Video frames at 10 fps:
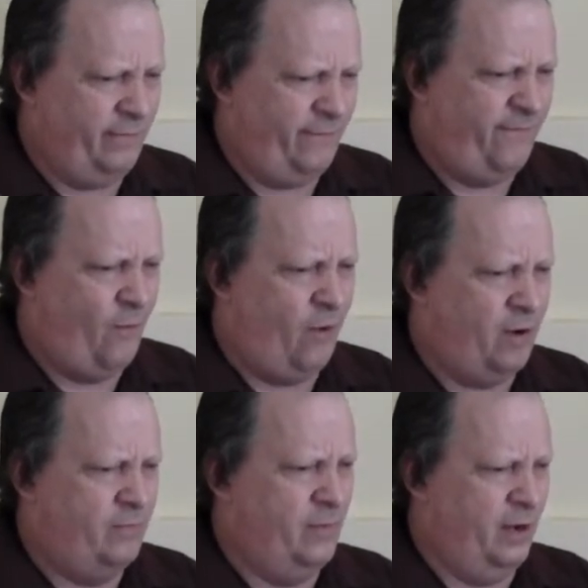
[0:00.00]

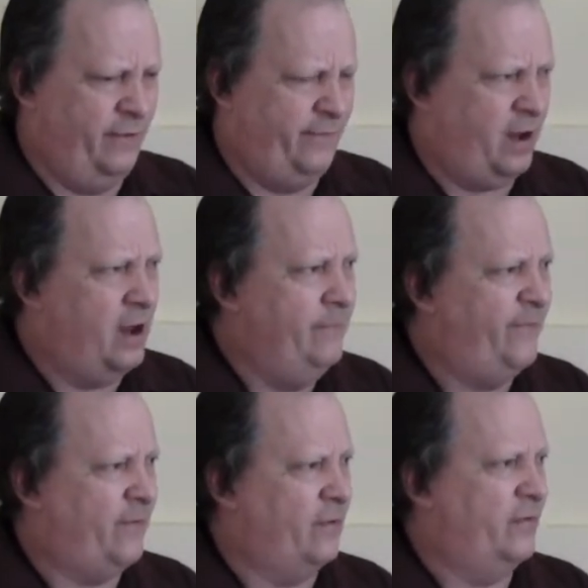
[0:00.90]
form of
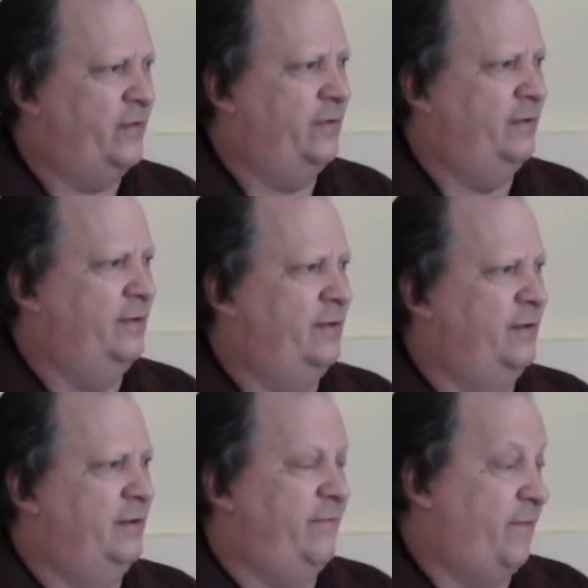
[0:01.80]
comfort
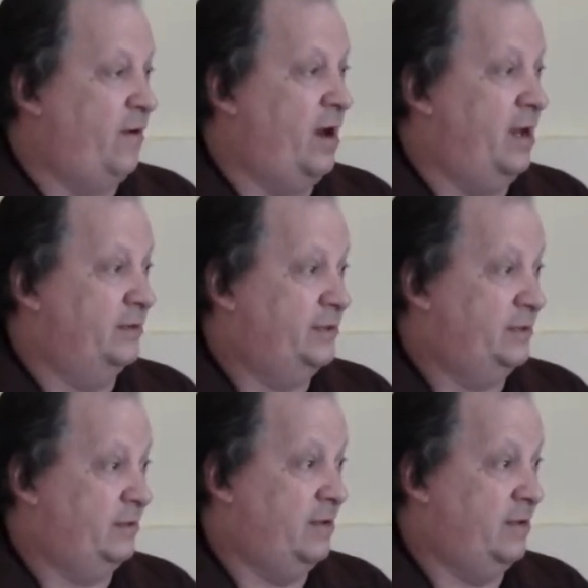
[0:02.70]
for us.